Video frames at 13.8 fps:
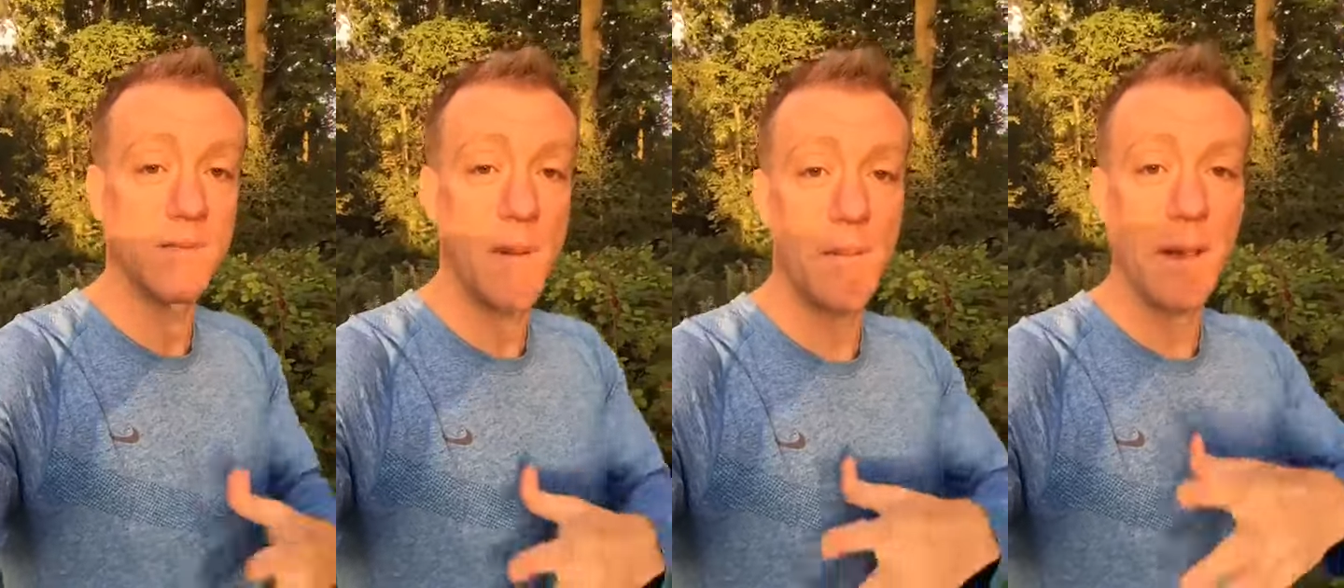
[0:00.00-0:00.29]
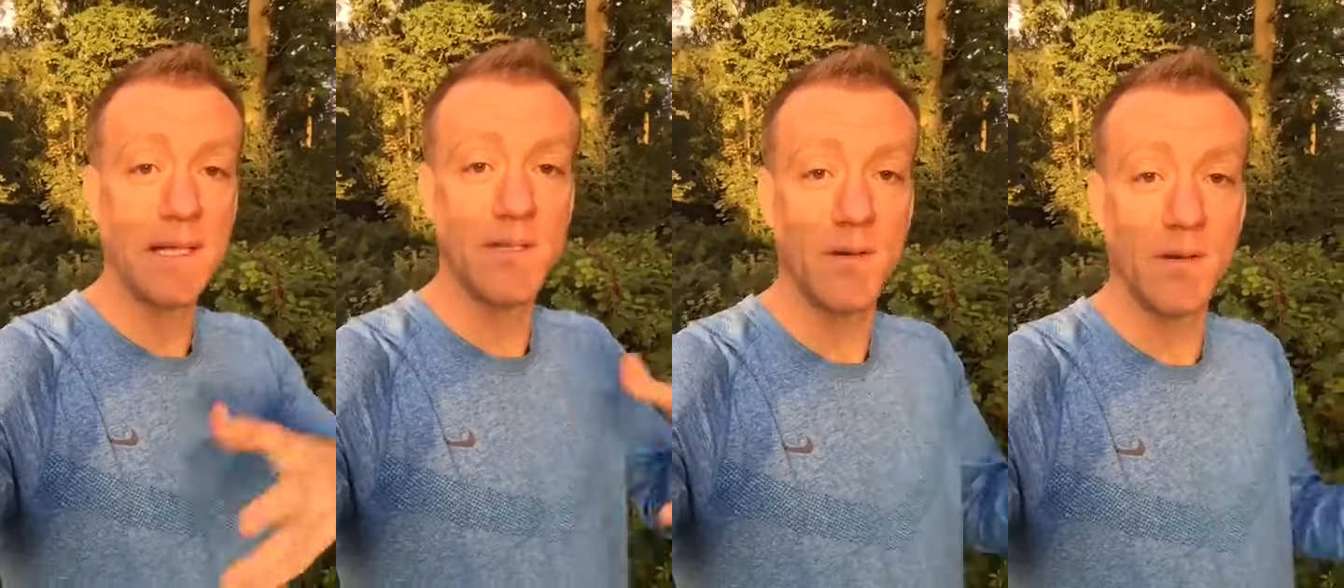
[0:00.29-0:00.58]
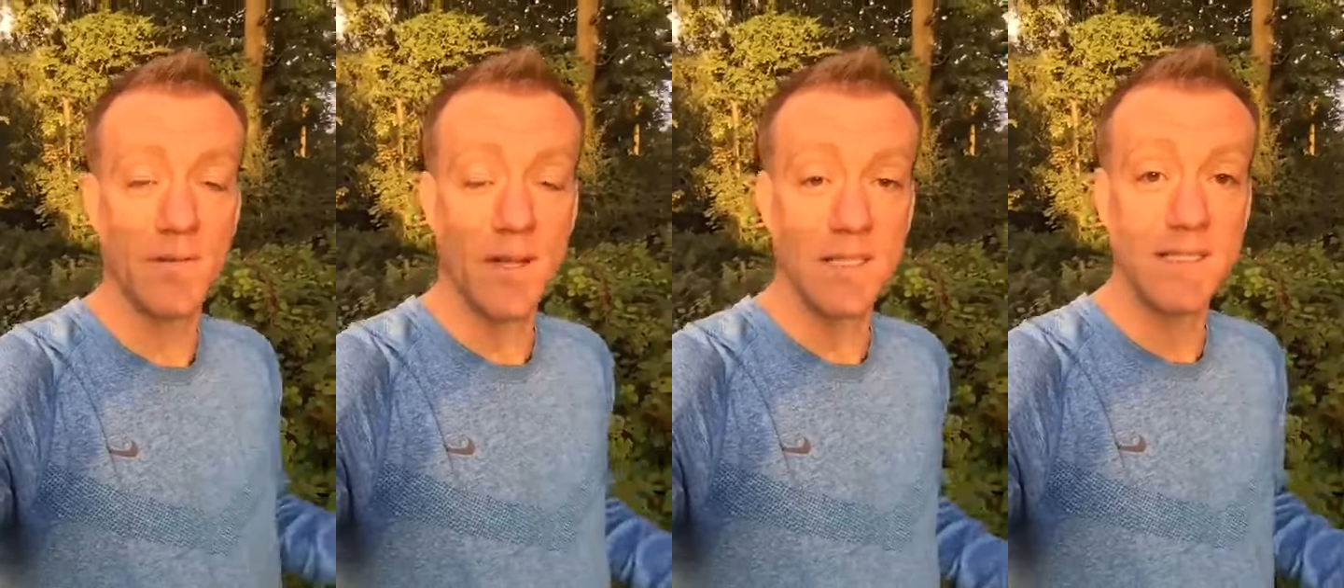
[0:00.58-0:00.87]
Went back to
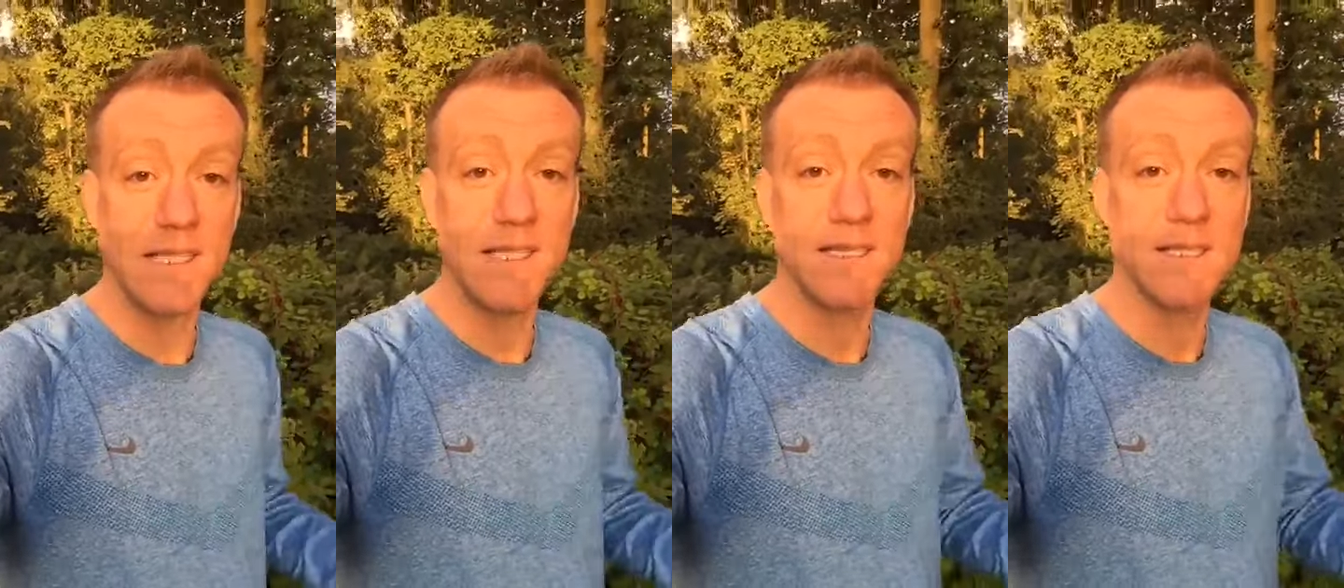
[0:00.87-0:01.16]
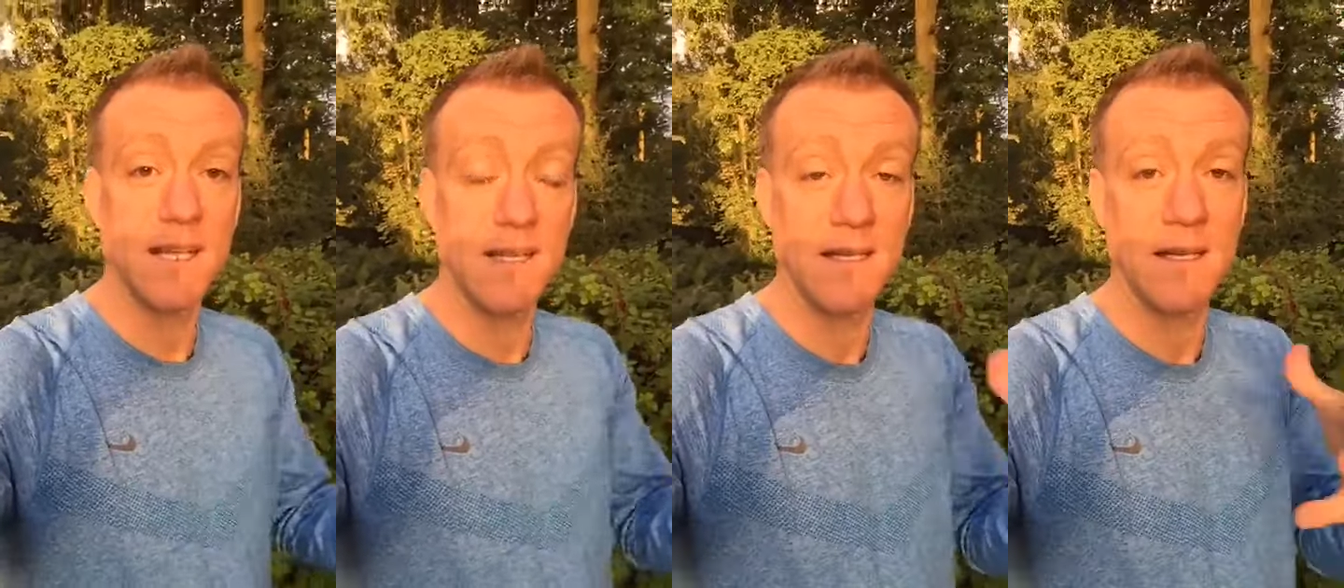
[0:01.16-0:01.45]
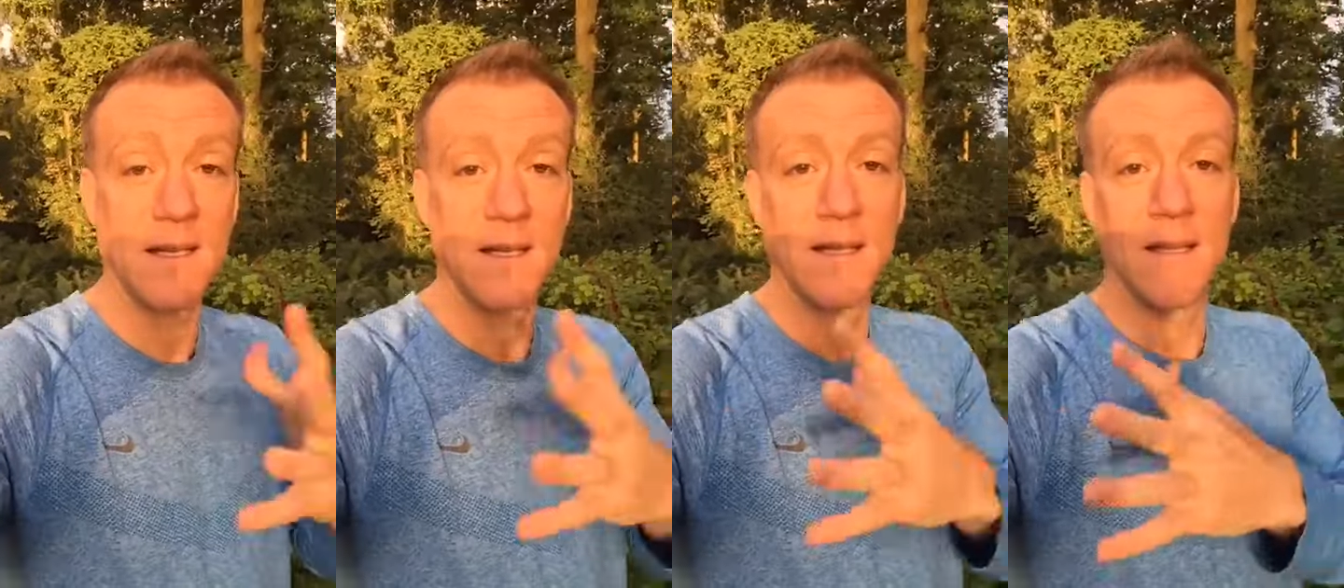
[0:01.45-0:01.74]
university, studied
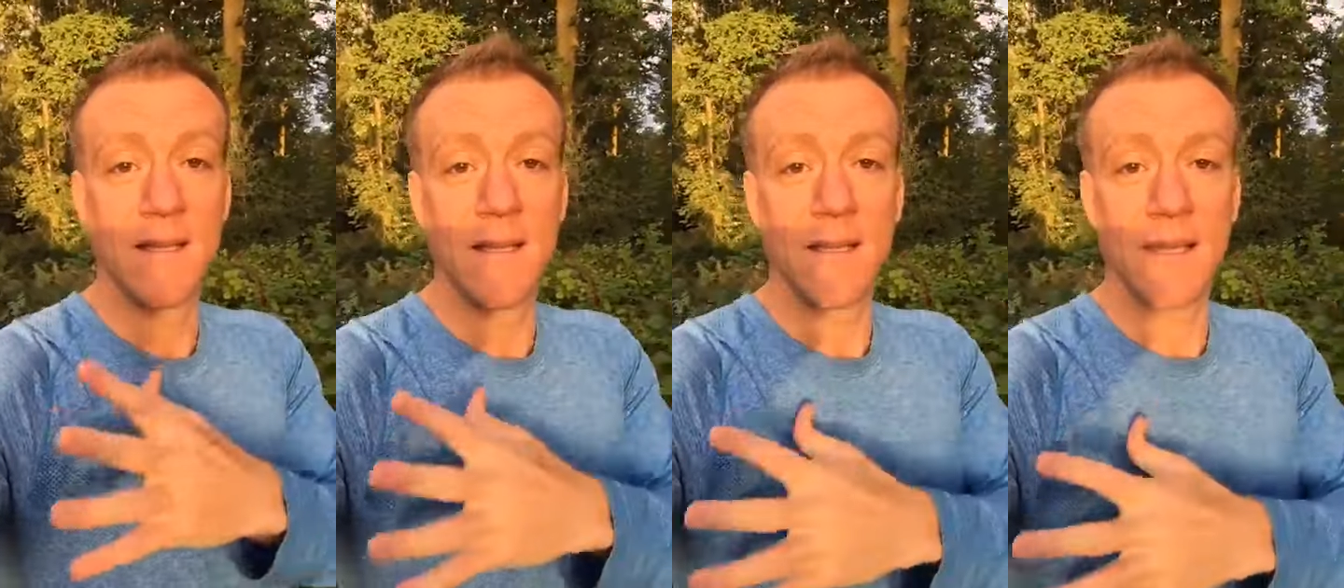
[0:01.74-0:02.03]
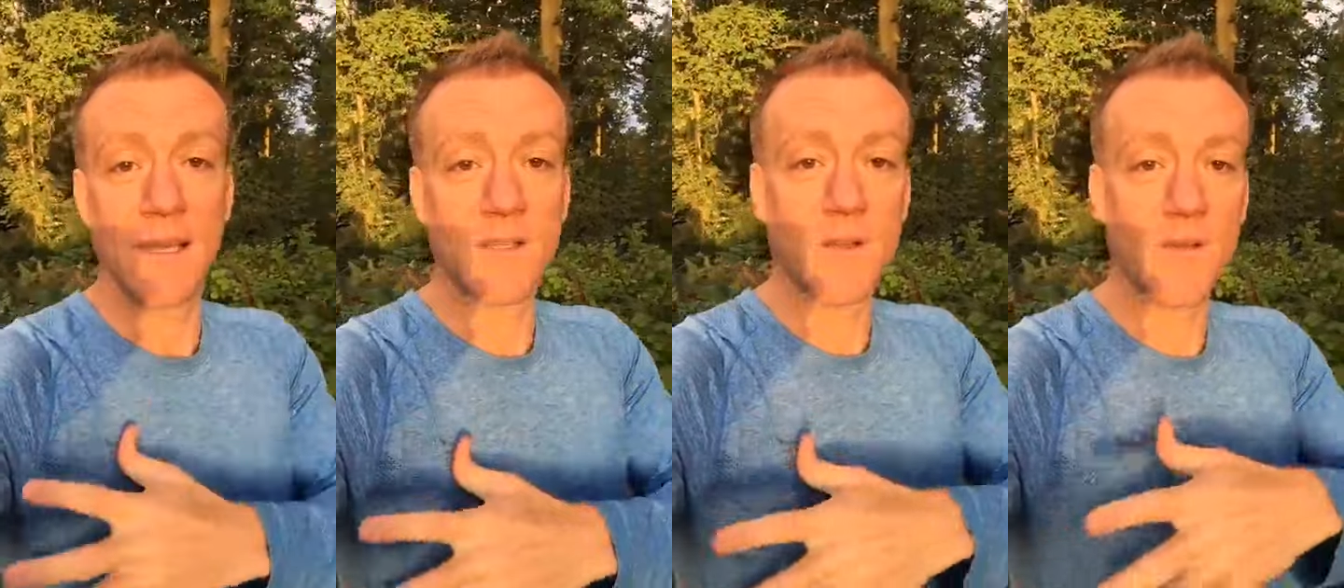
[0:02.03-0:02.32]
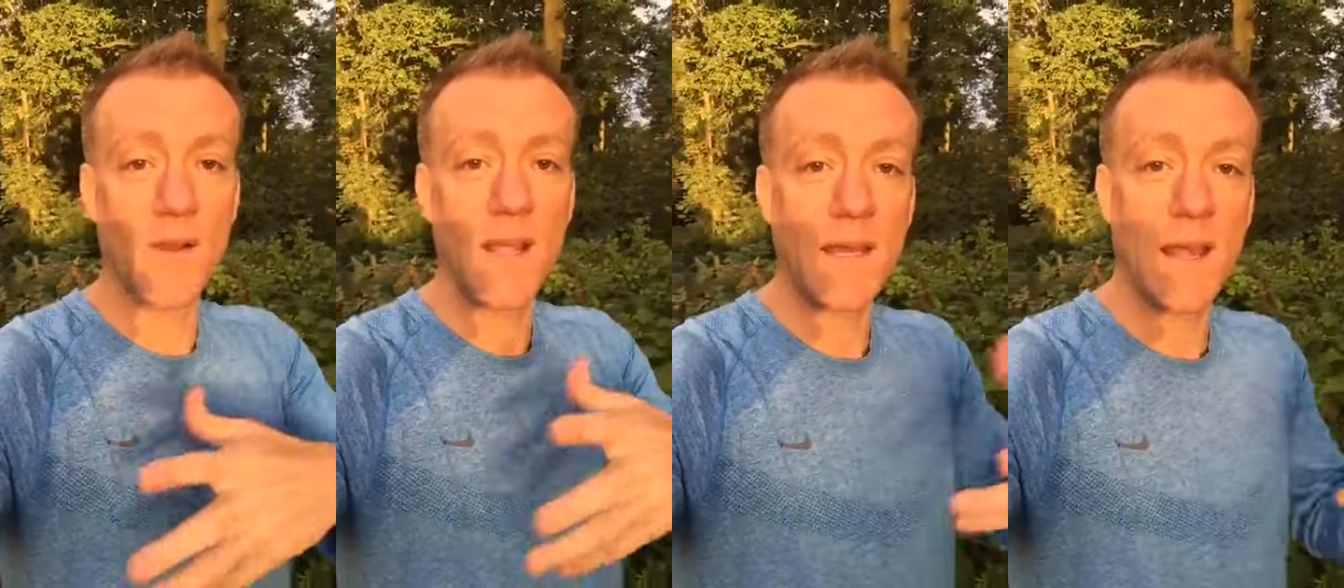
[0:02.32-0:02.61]
a
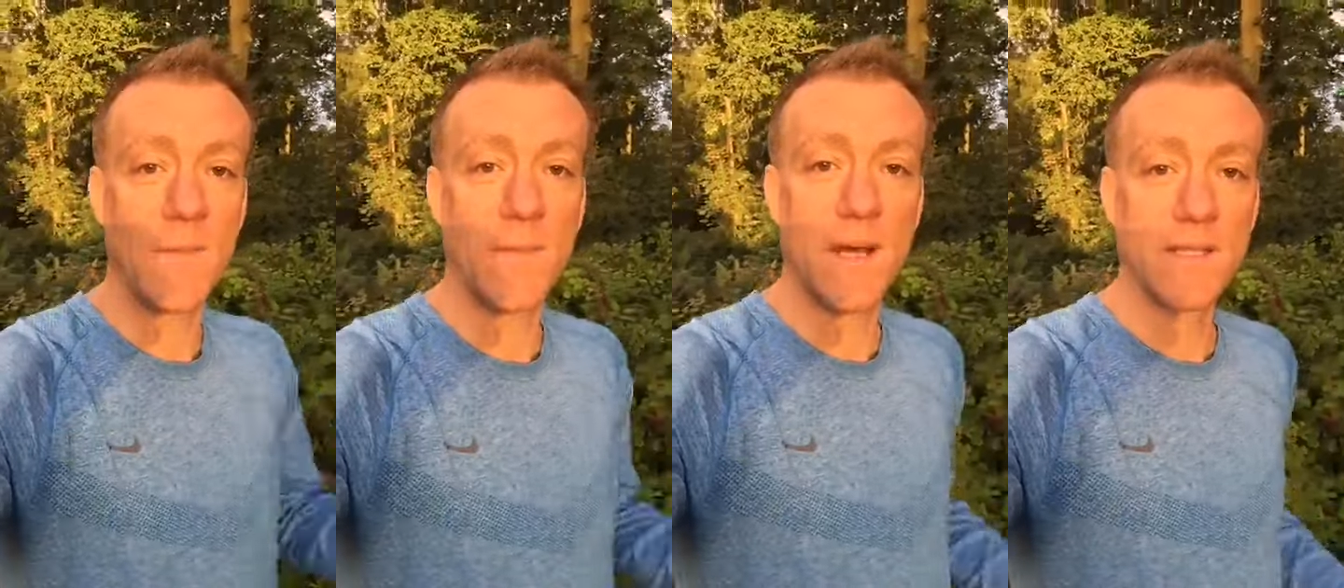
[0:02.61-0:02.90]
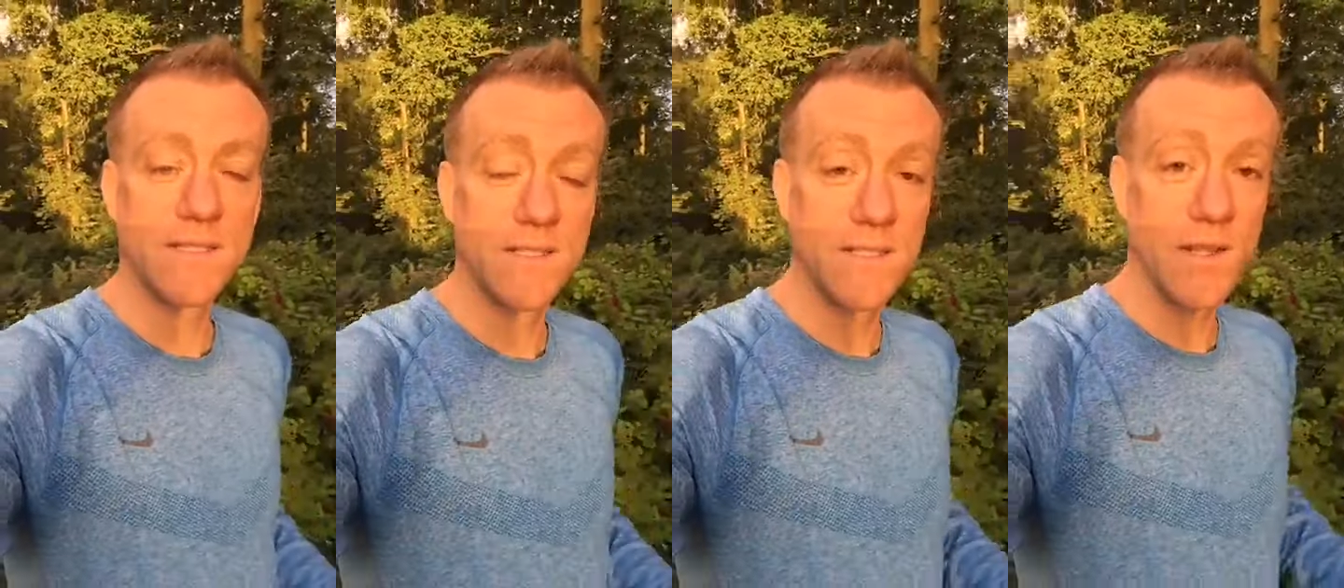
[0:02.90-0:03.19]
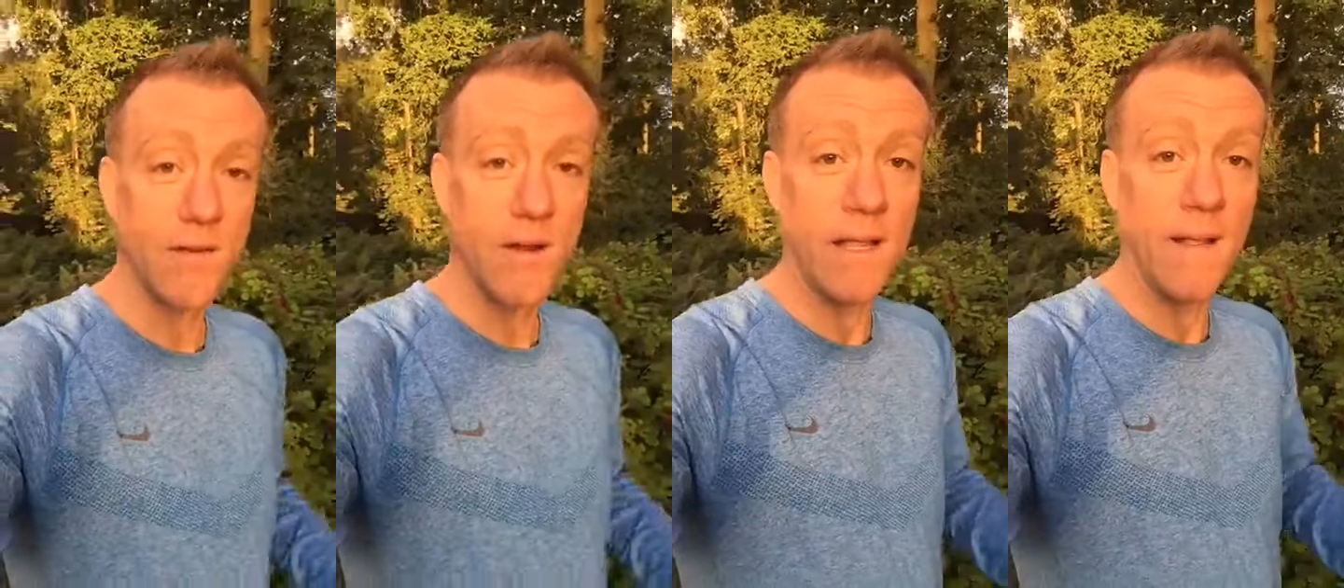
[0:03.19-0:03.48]
degree and now a master's
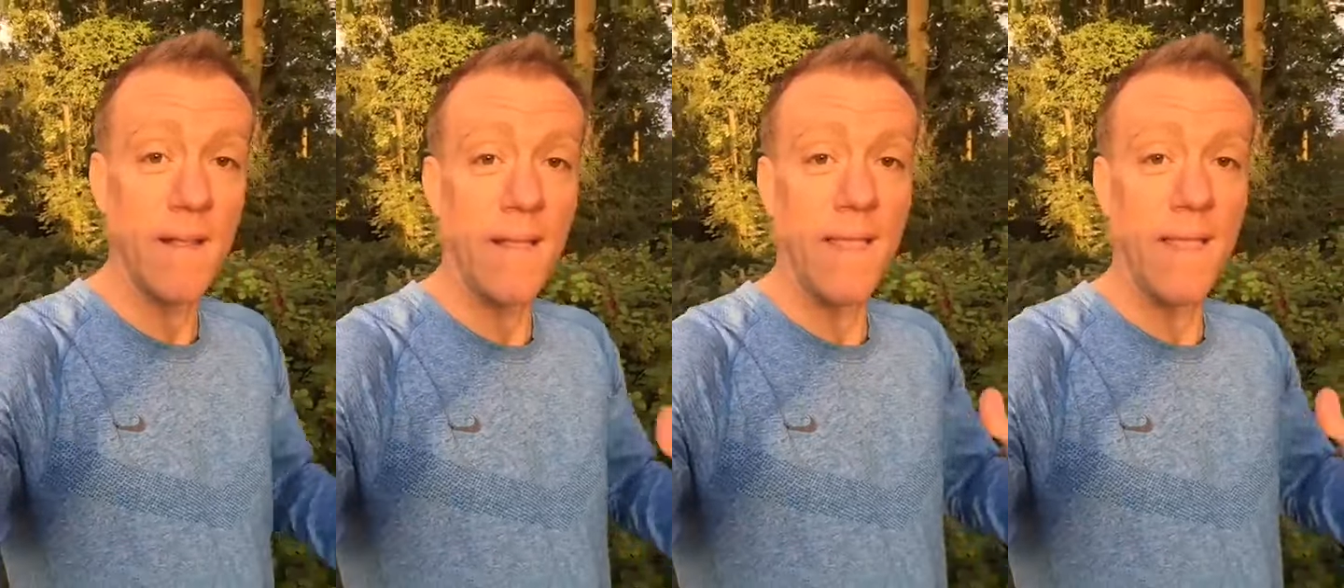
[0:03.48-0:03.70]
degree